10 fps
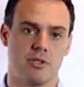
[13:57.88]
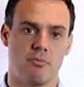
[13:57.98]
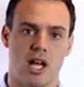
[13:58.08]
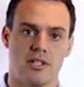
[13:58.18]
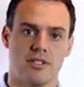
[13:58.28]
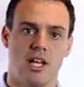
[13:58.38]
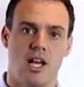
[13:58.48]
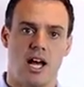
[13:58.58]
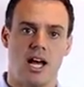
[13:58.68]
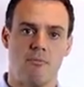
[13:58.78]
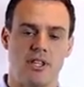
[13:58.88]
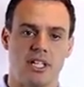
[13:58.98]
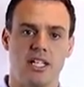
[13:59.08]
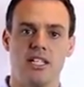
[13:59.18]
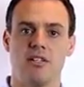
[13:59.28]
response. And
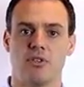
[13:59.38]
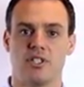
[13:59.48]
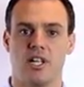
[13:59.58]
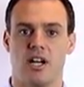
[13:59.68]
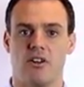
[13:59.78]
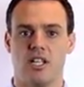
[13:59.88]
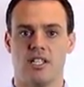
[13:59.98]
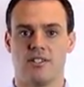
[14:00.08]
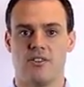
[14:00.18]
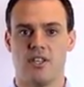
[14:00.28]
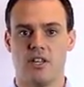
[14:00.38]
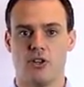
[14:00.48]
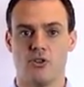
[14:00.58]
the key difference there is the